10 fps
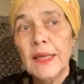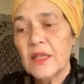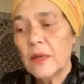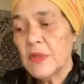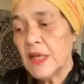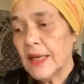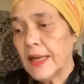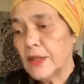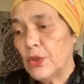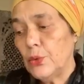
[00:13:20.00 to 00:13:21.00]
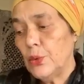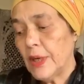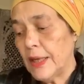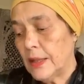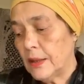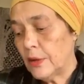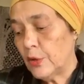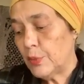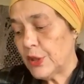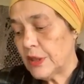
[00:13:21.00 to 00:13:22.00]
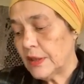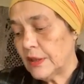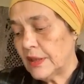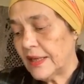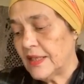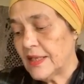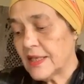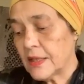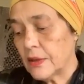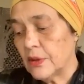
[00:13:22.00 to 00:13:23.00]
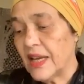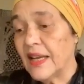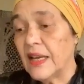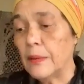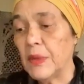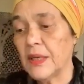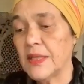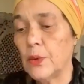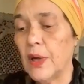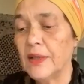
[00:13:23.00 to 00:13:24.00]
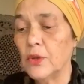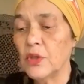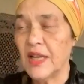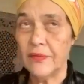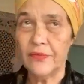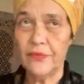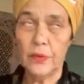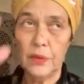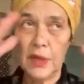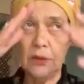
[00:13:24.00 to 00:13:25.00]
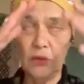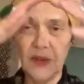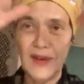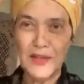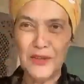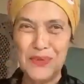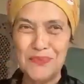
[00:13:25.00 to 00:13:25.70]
something I do, and but that is dynamic. So I don't have like